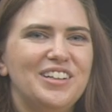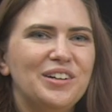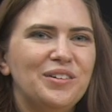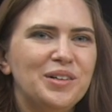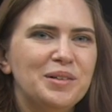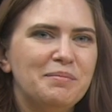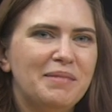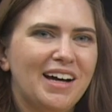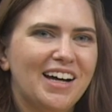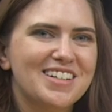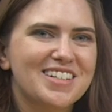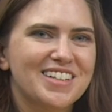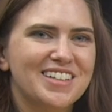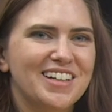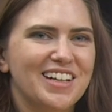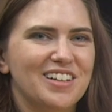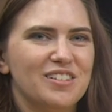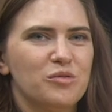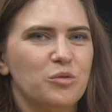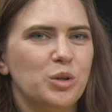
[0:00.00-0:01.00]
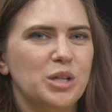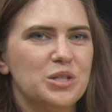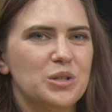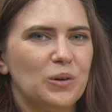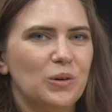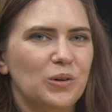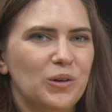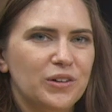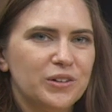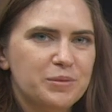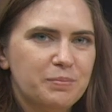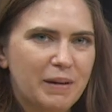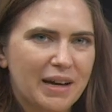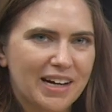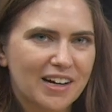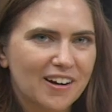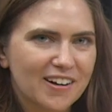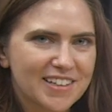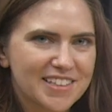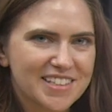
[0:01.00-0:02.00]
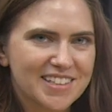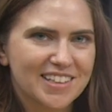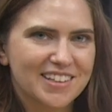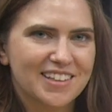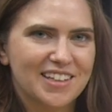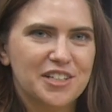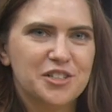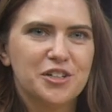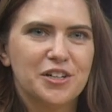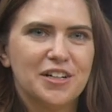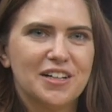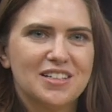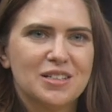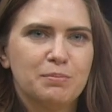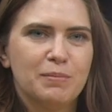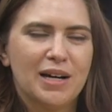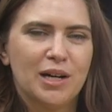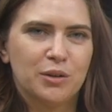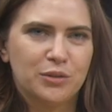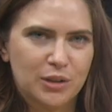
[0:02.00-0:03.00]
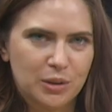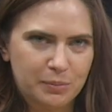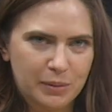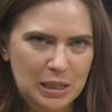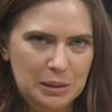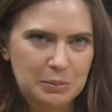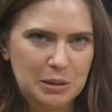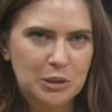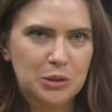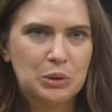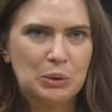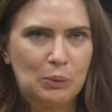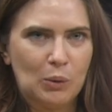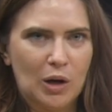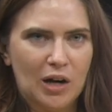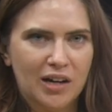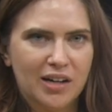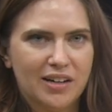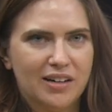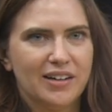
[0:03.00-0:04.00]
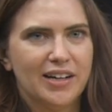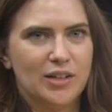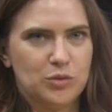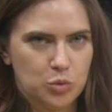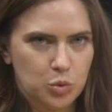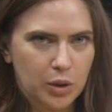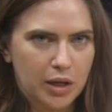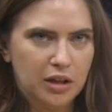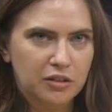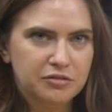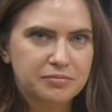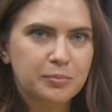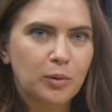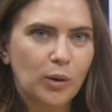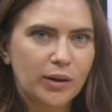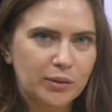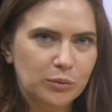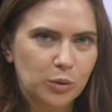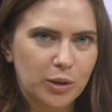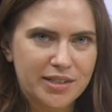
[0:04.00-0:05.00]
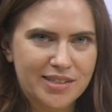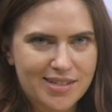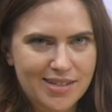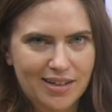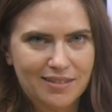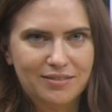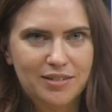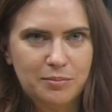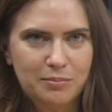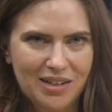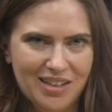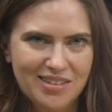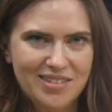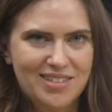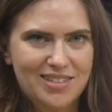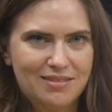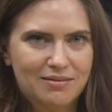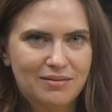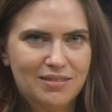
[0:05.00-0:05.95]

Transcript: you imagine if we told parents that they should expect their baby to walk at 12.17 months?